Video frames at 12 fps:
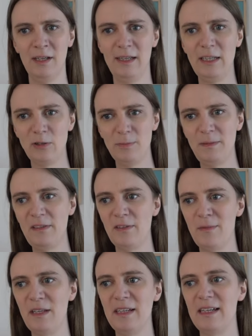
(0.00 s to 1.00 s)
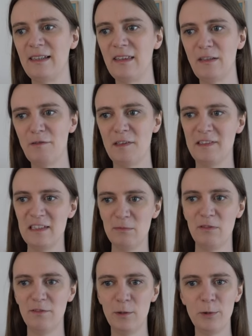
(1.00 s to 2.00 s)
It could be something like the
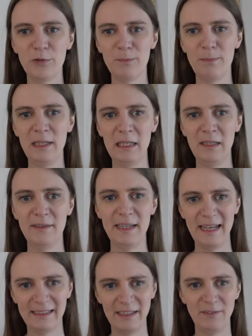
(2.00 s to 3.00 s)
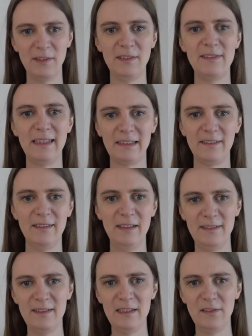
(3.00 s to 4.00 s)
Phantasmal Force spell that gives it
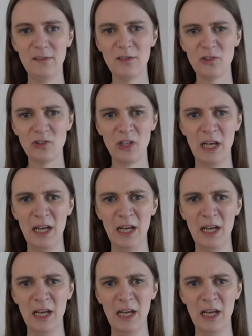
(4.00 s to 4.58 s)
tactility and such,